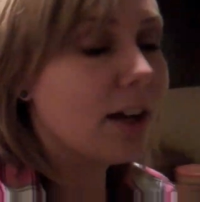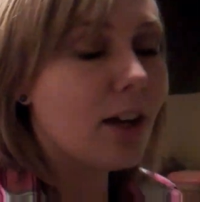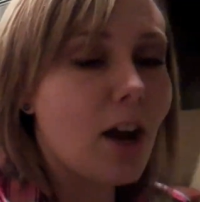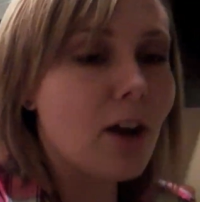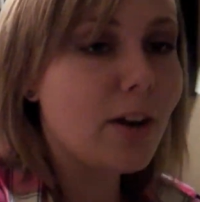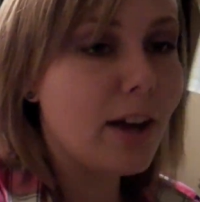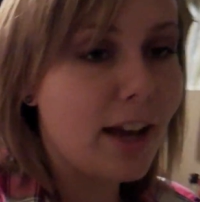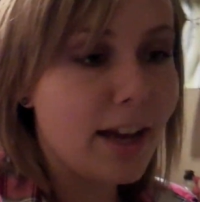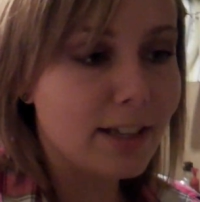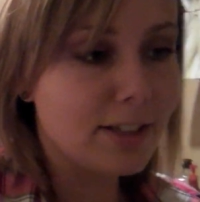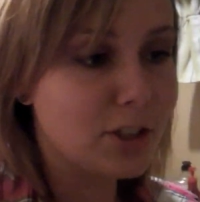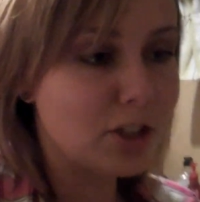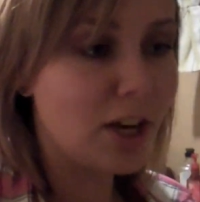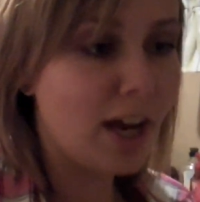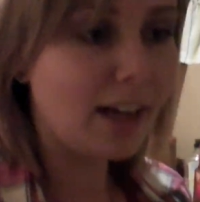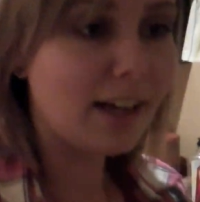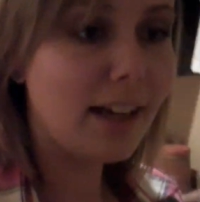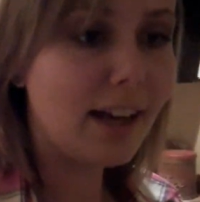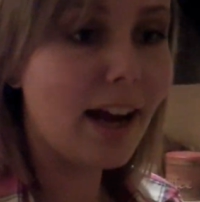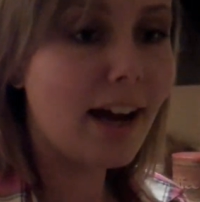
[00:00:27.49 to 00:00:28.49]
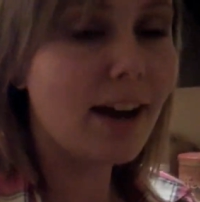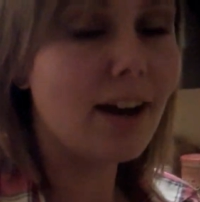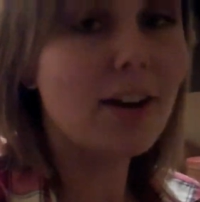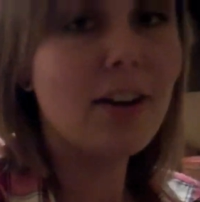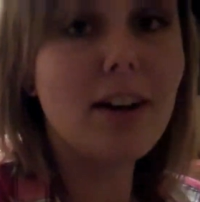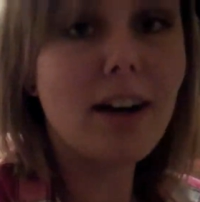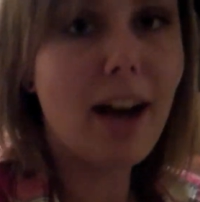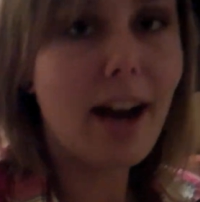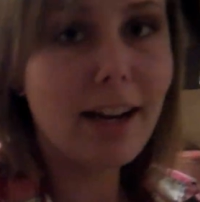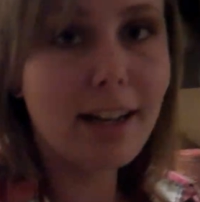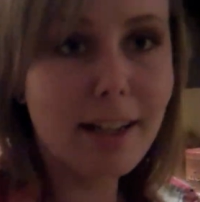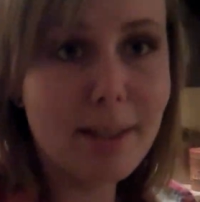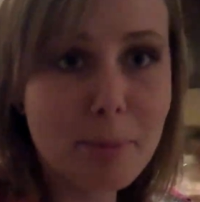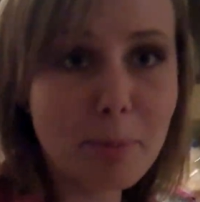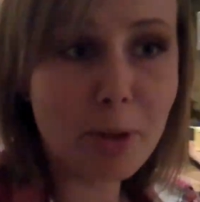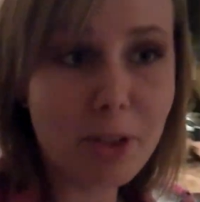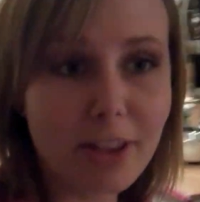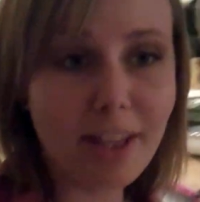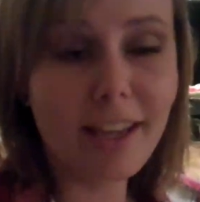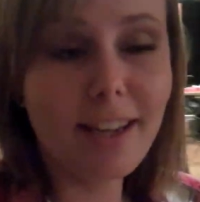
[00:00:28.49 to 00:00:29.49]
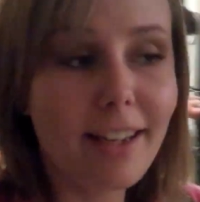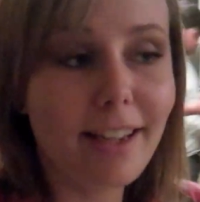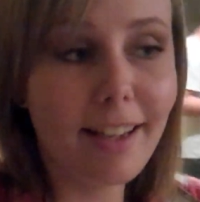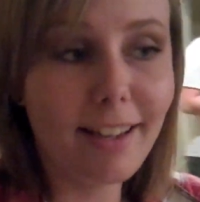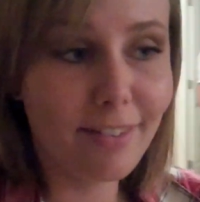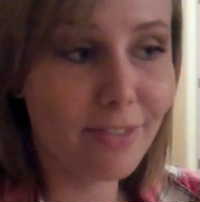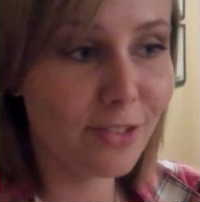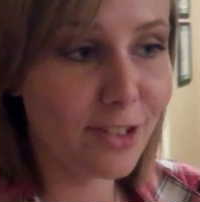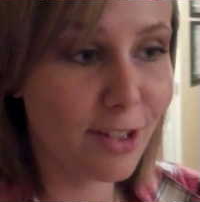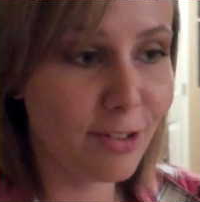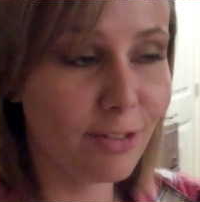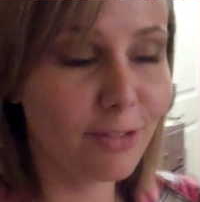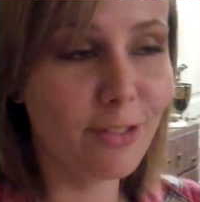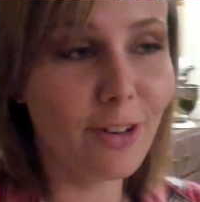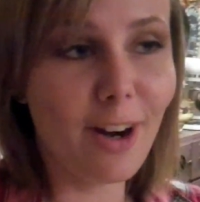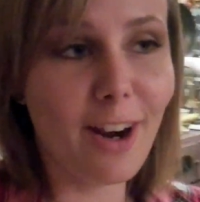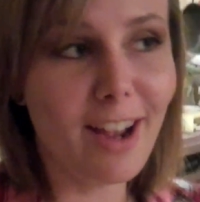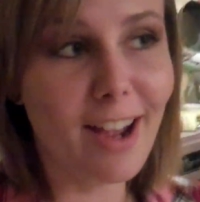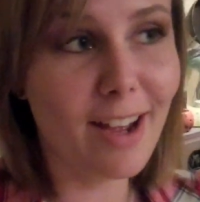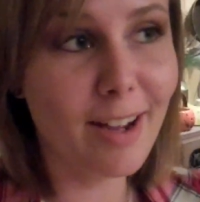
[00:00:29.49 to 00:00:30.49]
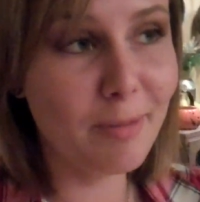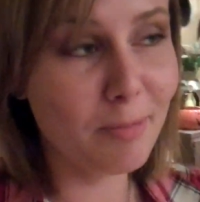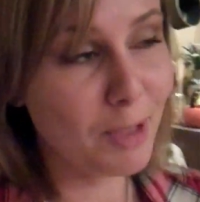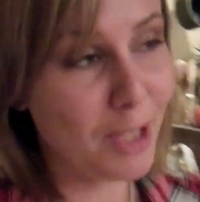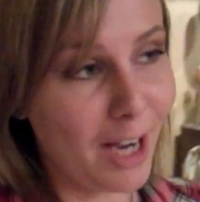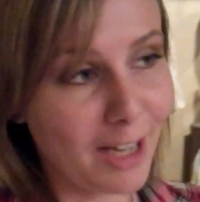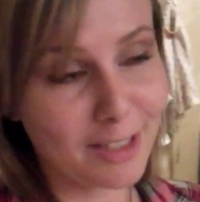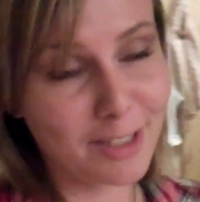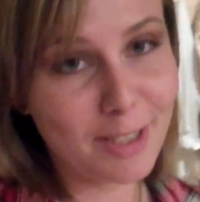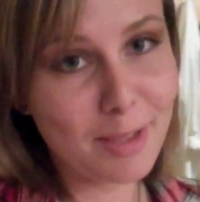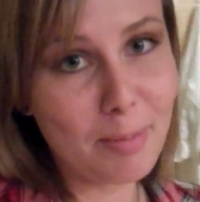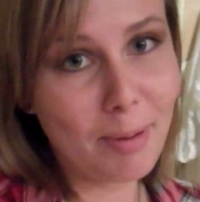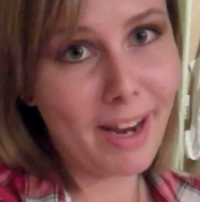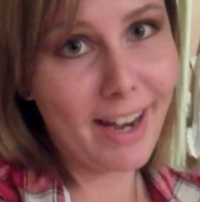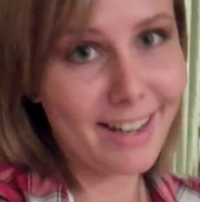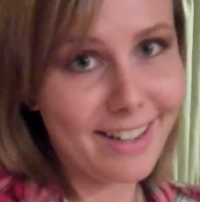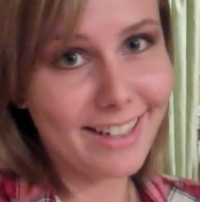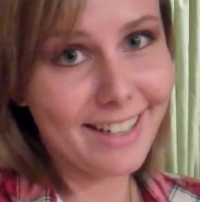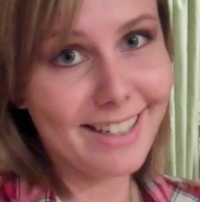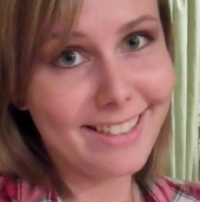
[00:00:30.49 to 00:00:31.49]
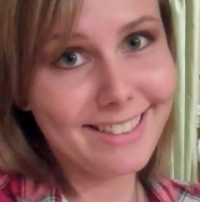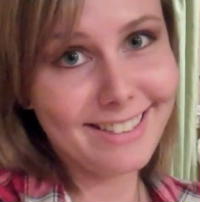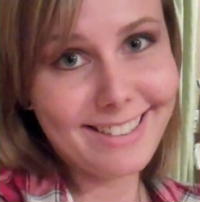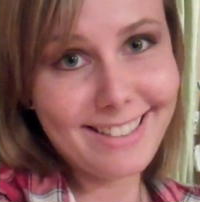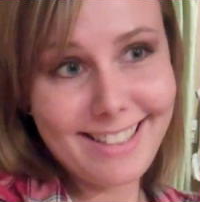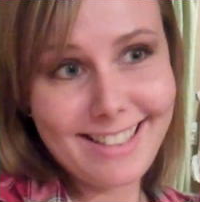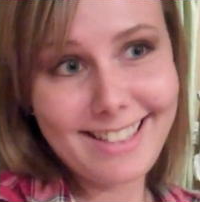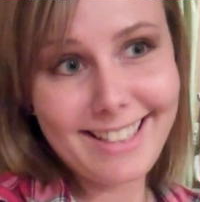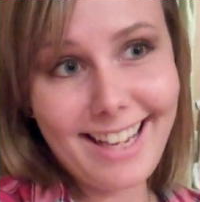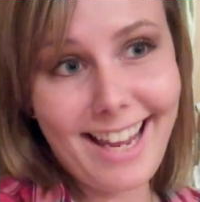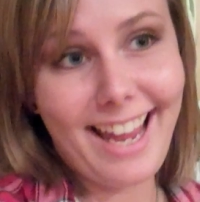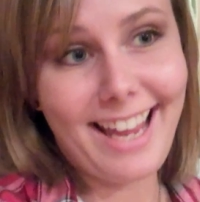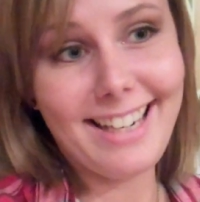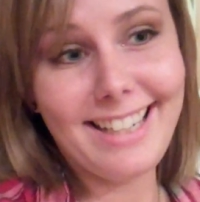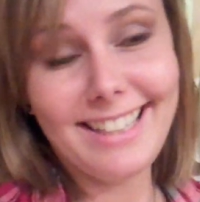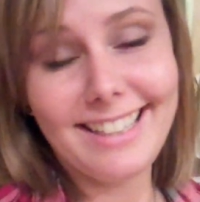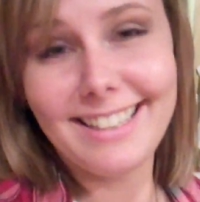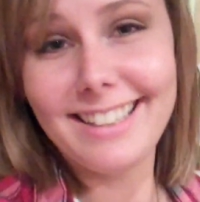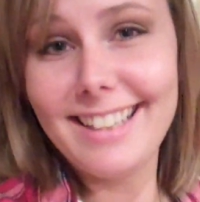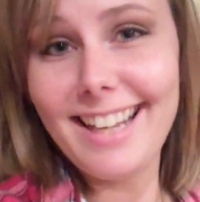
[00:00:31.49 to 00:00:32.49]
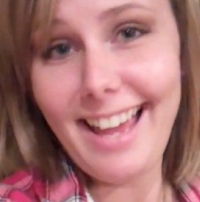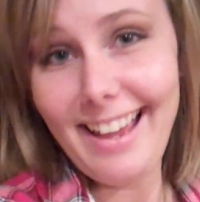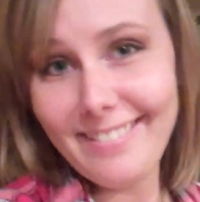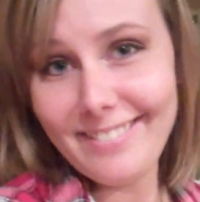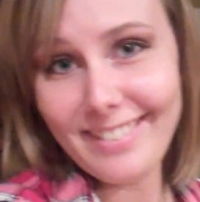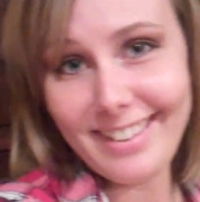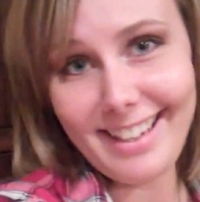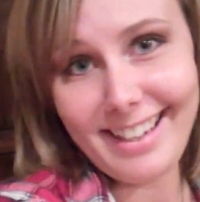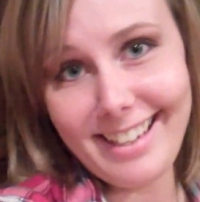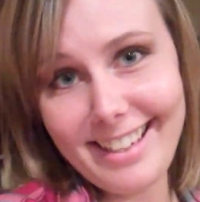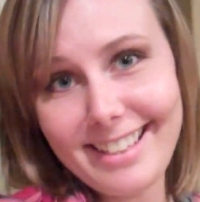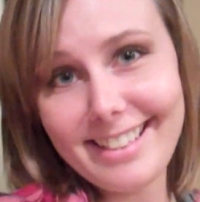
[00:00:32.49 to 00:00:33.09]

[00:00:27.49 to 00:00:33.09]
Okay, check out, I got a birthday gift from Josh's parents, and I love it.